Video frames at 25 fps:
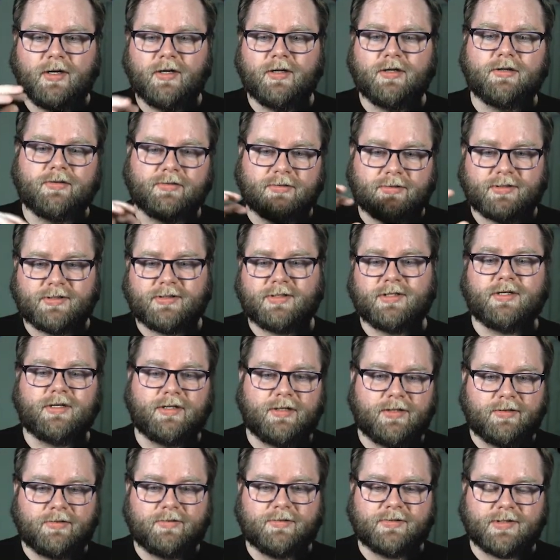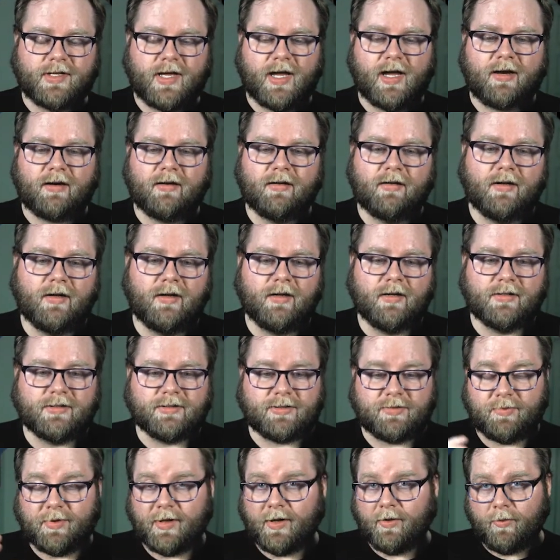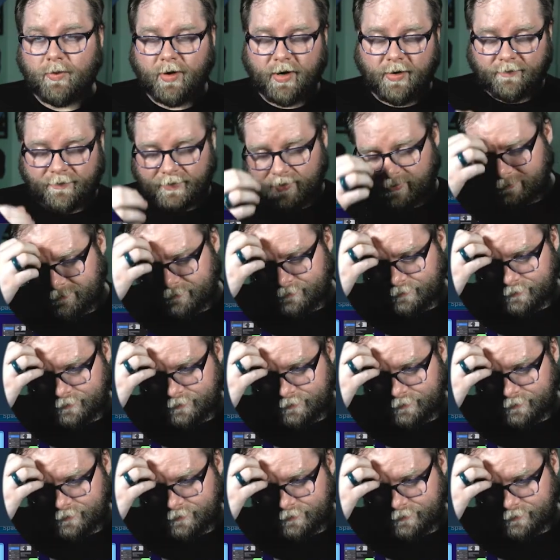You'll just need to use that. So be aware of it.